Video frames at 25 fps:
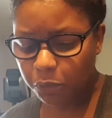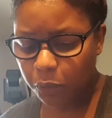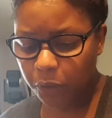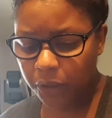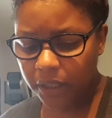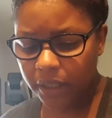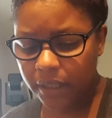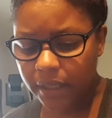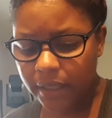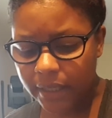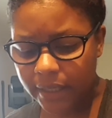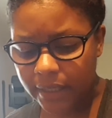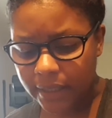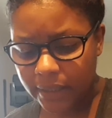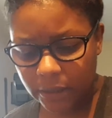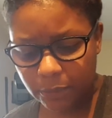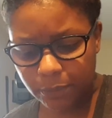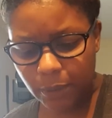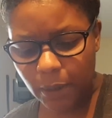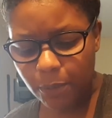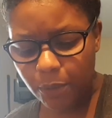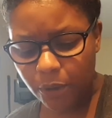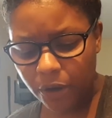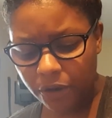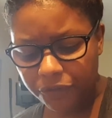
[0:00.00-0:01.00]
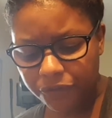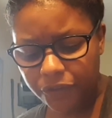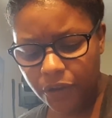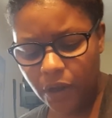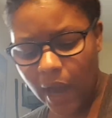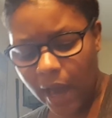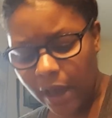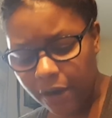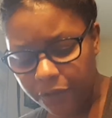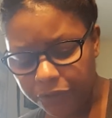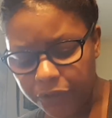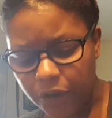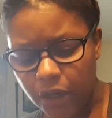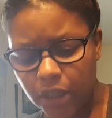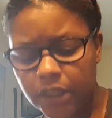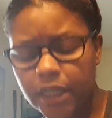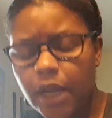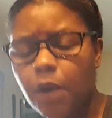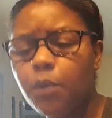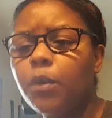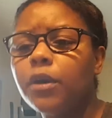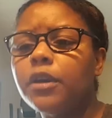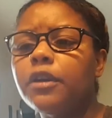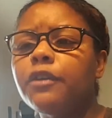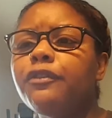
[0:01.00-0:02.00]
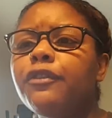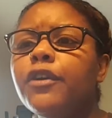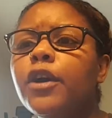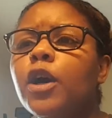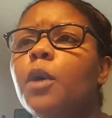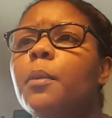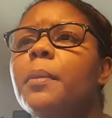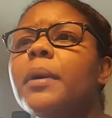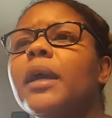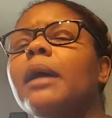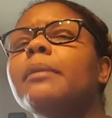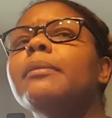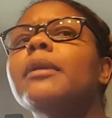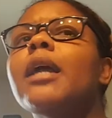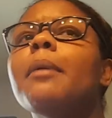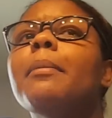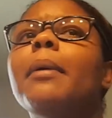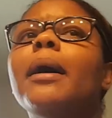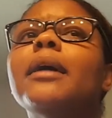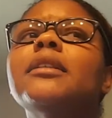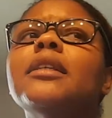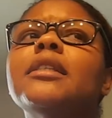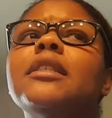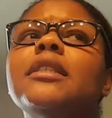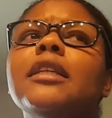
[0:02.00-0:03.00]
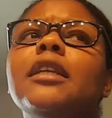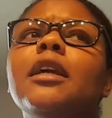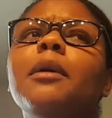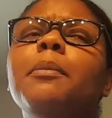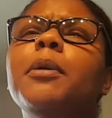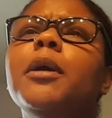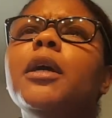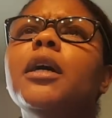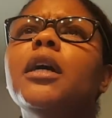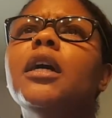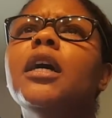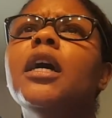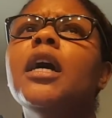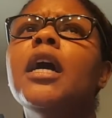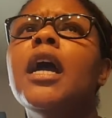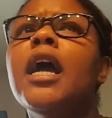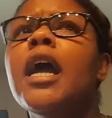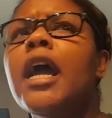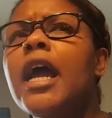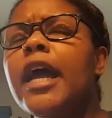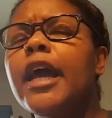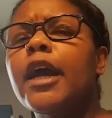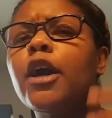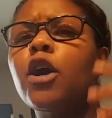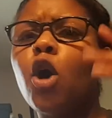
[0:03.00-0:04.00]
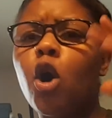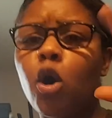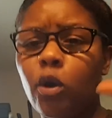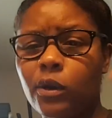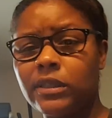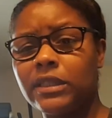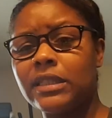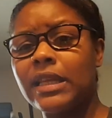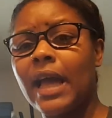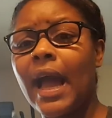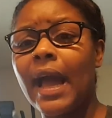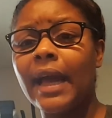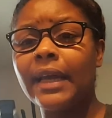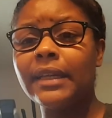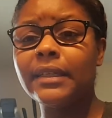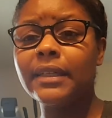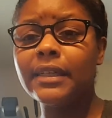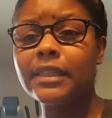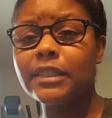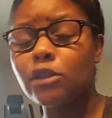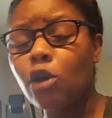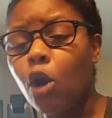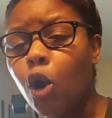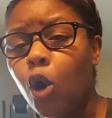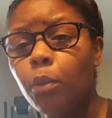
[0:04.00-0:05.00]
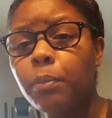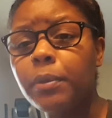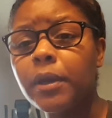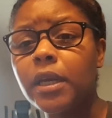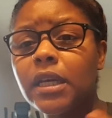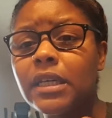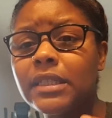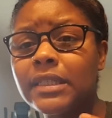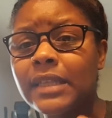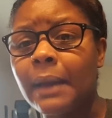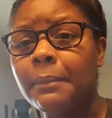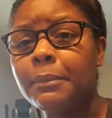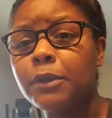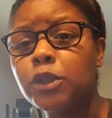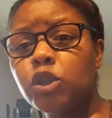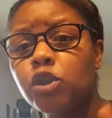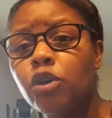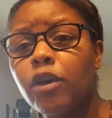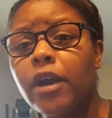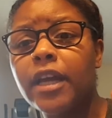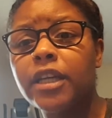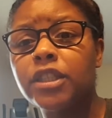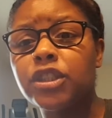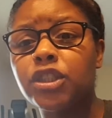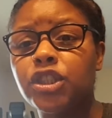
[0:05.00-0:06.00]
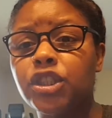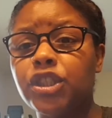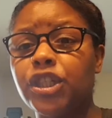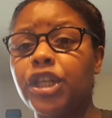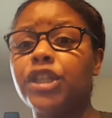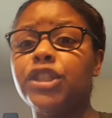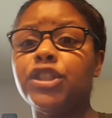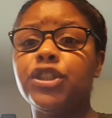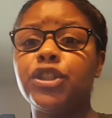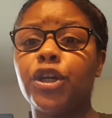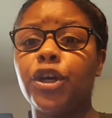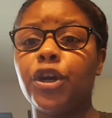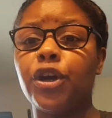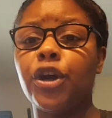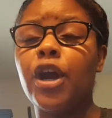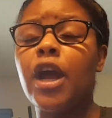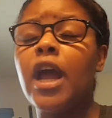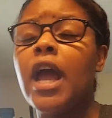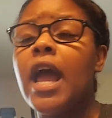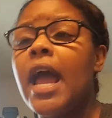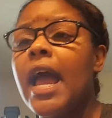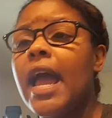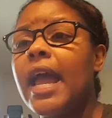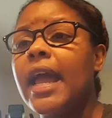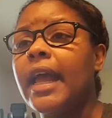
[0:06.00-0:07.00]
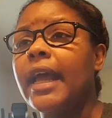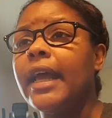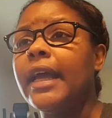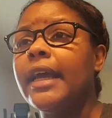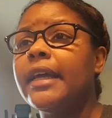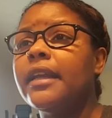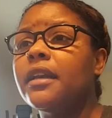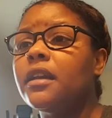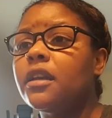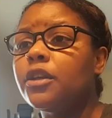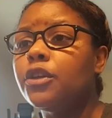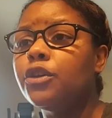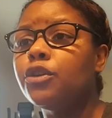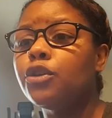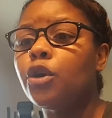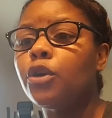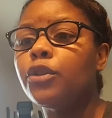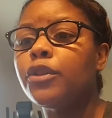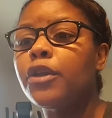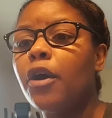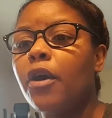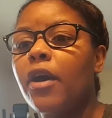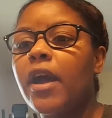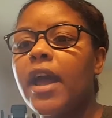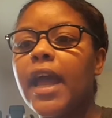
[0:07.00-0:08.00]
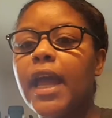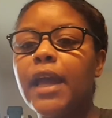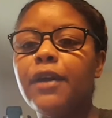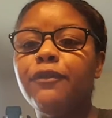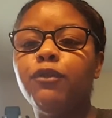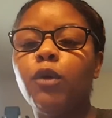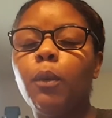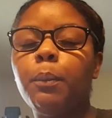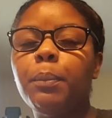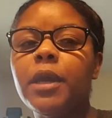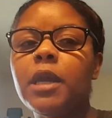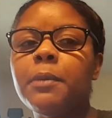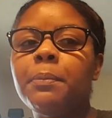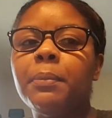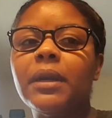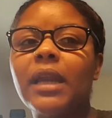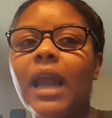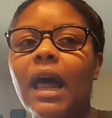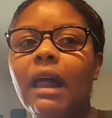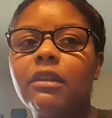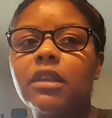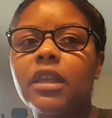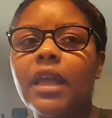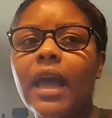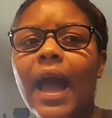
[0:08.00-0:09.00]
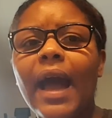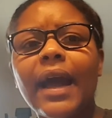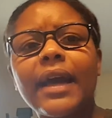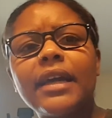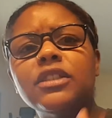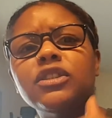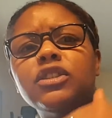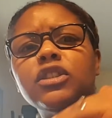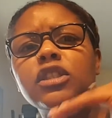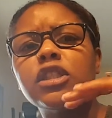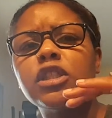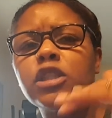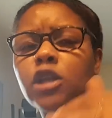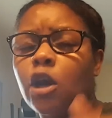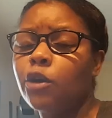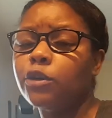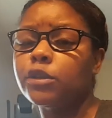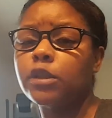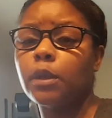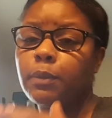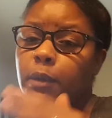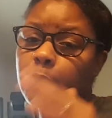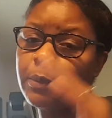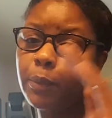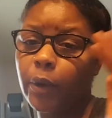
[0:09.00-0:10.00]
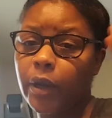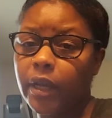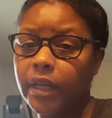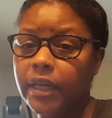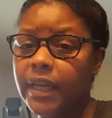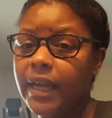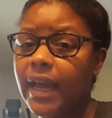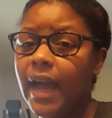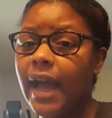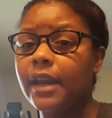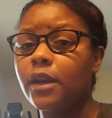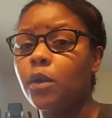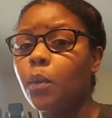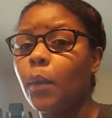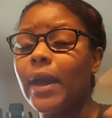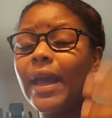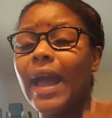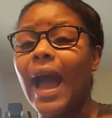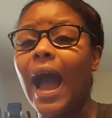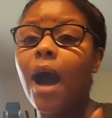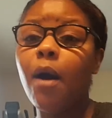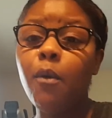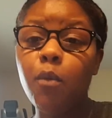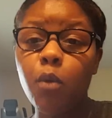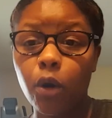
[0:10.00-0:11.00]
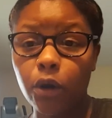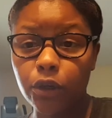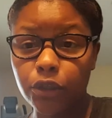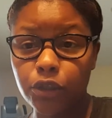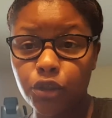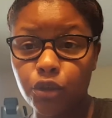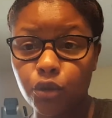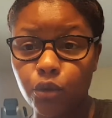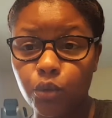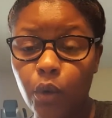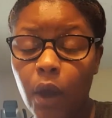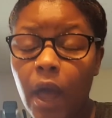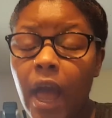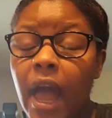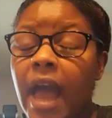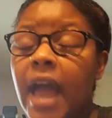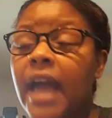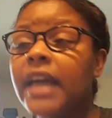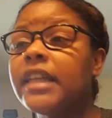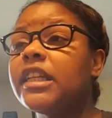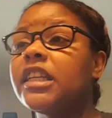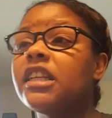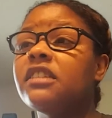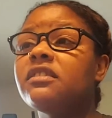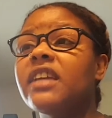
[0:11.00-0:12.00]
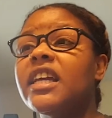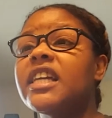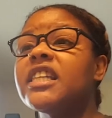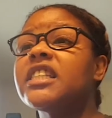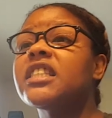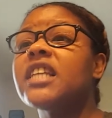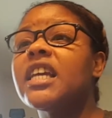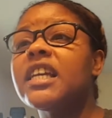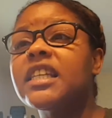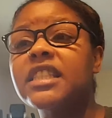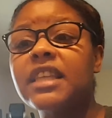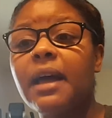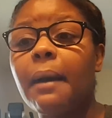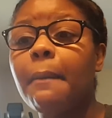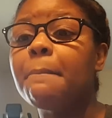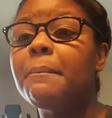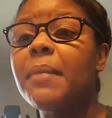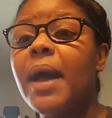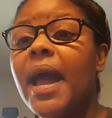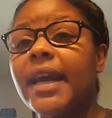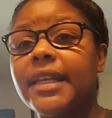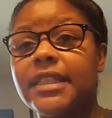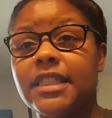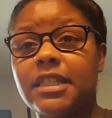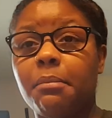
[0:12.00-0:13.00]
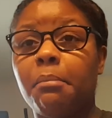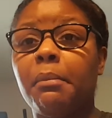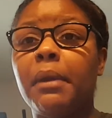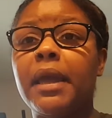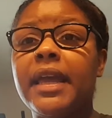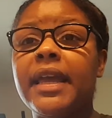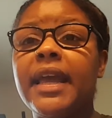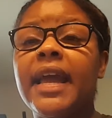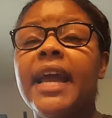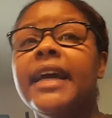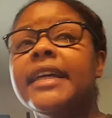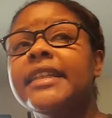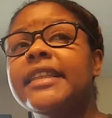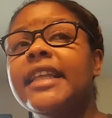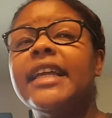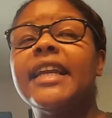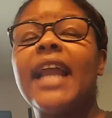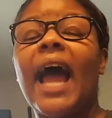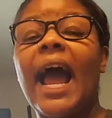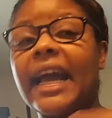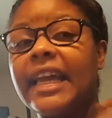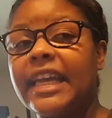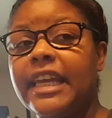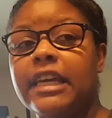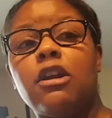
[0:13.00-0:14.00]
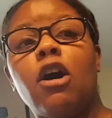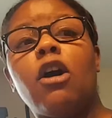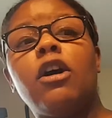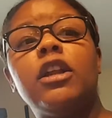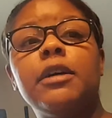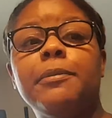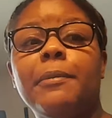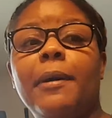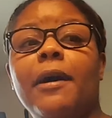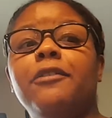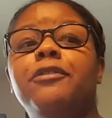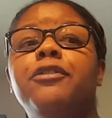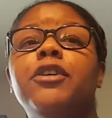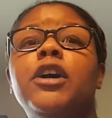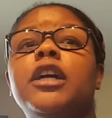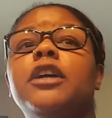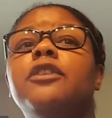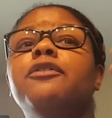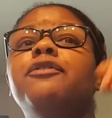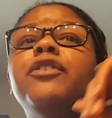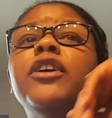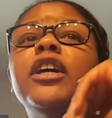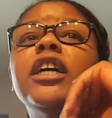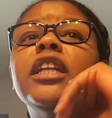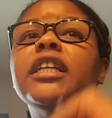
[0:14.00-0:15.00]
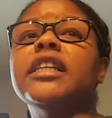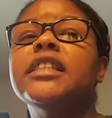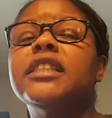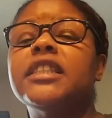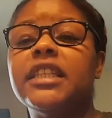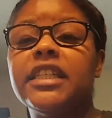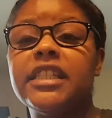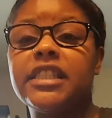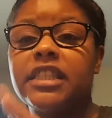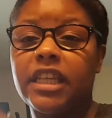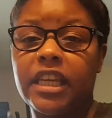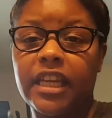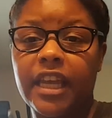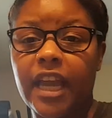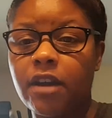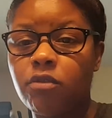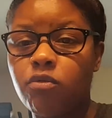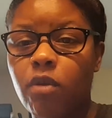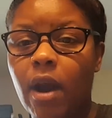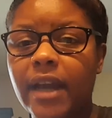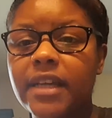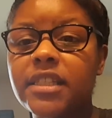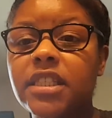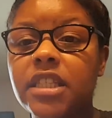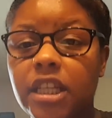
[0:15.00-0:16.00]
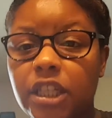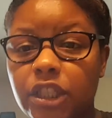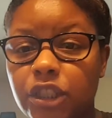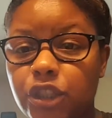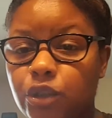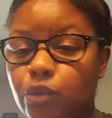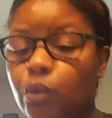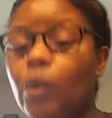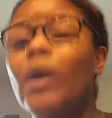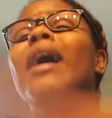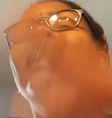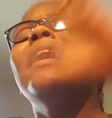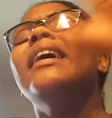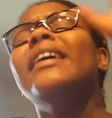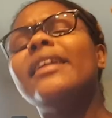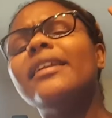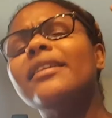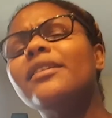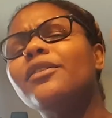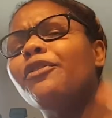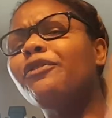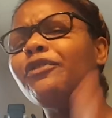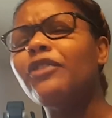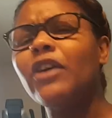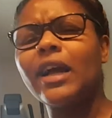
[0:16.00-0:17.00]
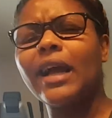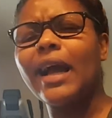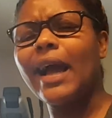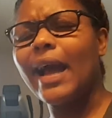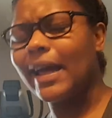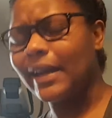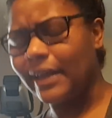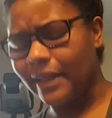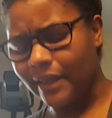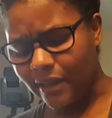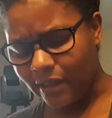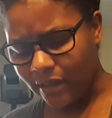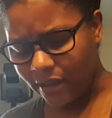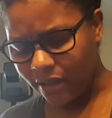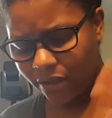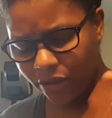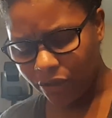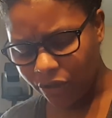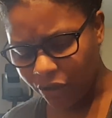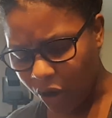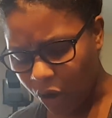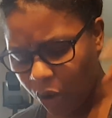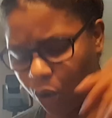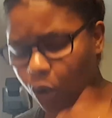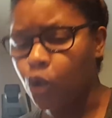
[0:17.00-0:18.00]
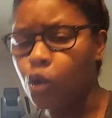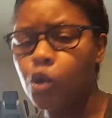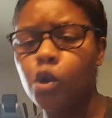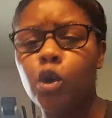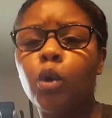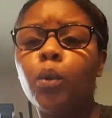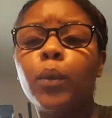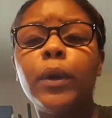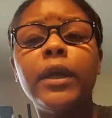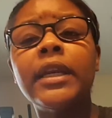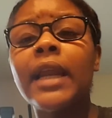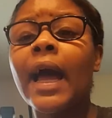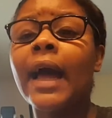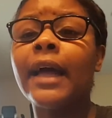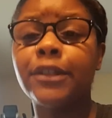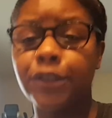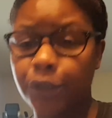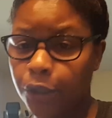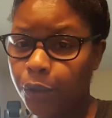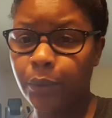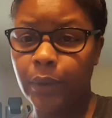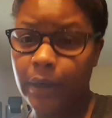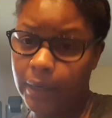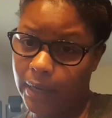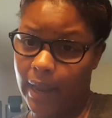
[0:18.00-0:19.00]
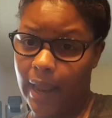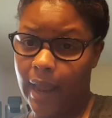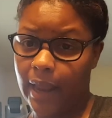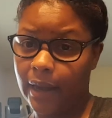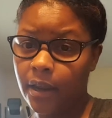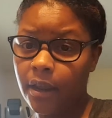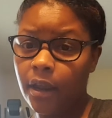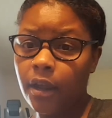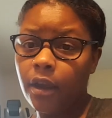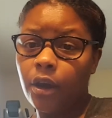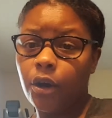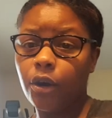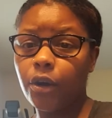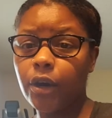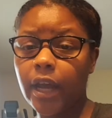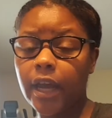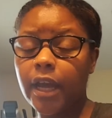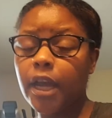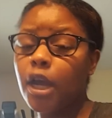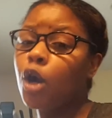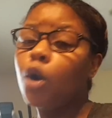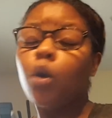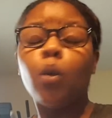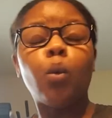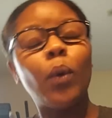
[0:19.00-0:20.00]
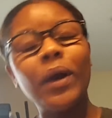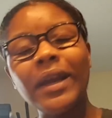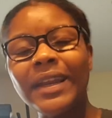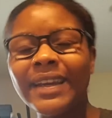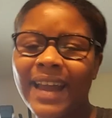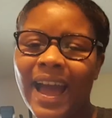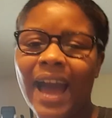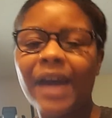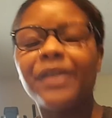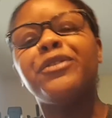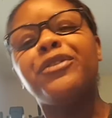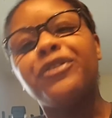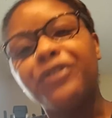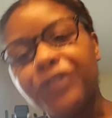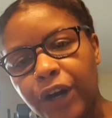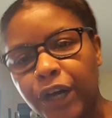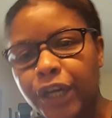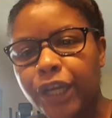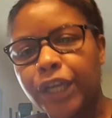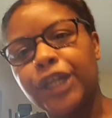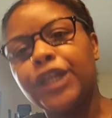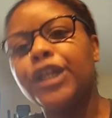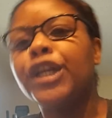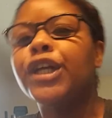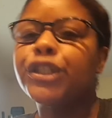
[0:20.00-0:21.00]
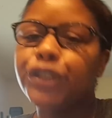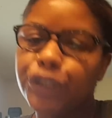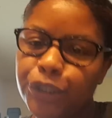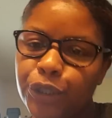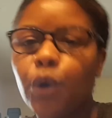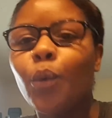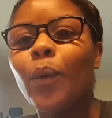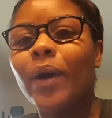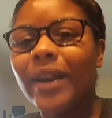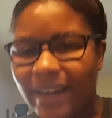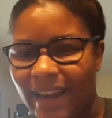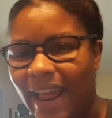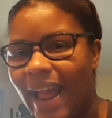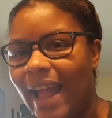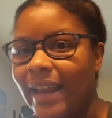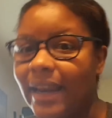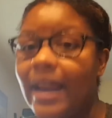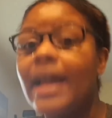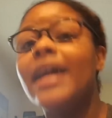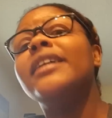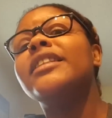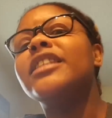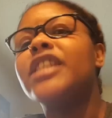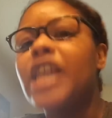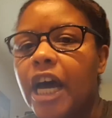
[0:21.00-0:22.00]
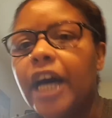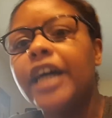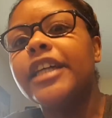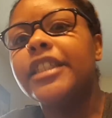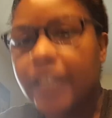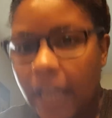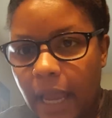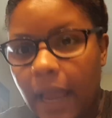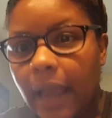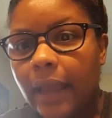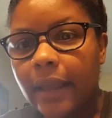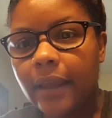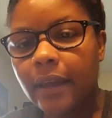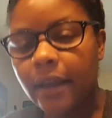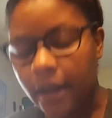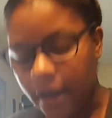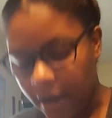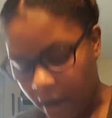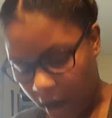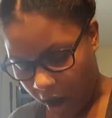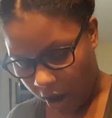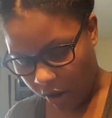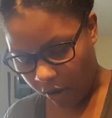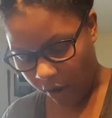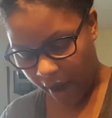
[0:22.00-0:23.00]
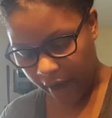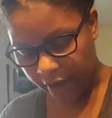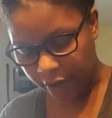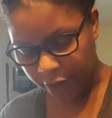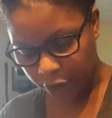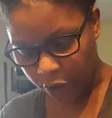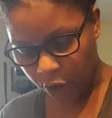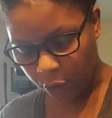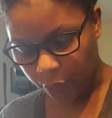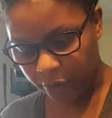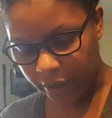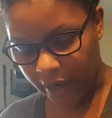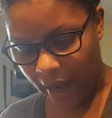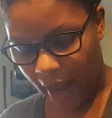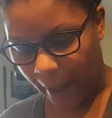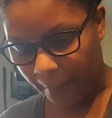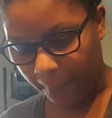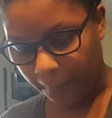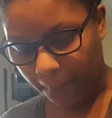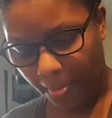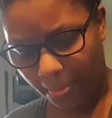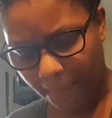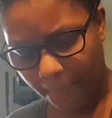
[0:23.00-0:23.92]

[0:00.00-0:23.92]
what it is. People can feel how the fuck they want to feel. But I'm not about to sit up here and co-sign this, because I'm a transgender and, there are hateful people out there. I can just talk to people any kind of way I want to. And then if they say something back to me, then I get all in my fucking feelings and it's a gay rights issue. Get the fuck out of here. No, we not doing that. Okay? We not fucking doing that today. All right? No, we're not.